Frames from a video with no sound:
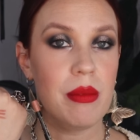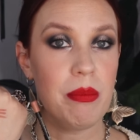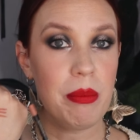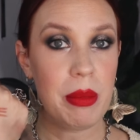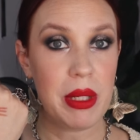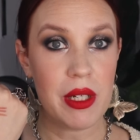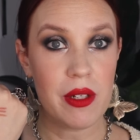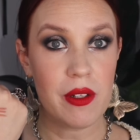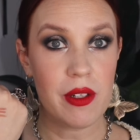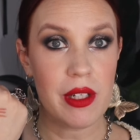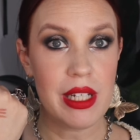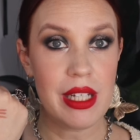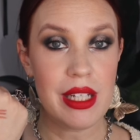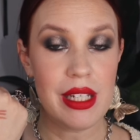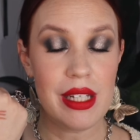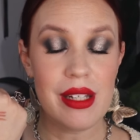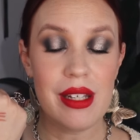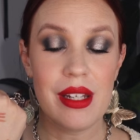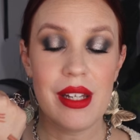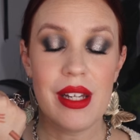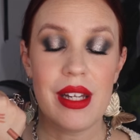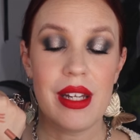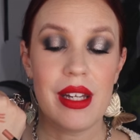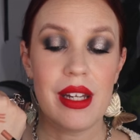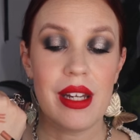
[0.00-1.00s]
period,
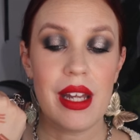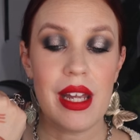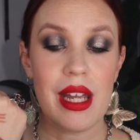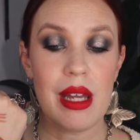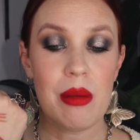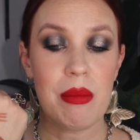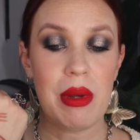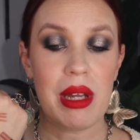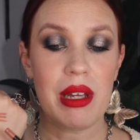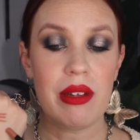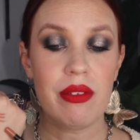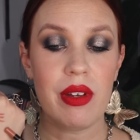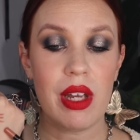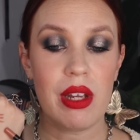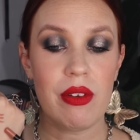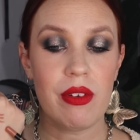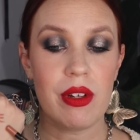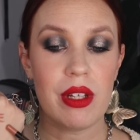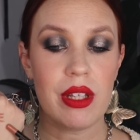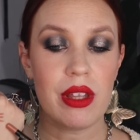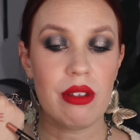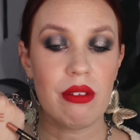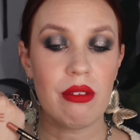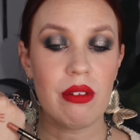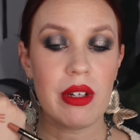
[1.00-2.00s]
and my
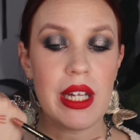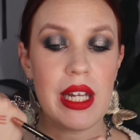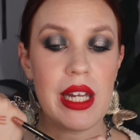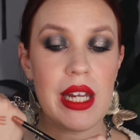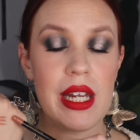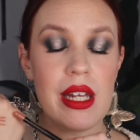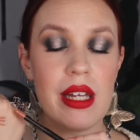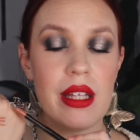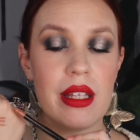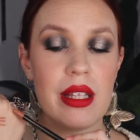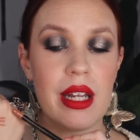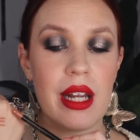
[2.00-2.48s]
favorite three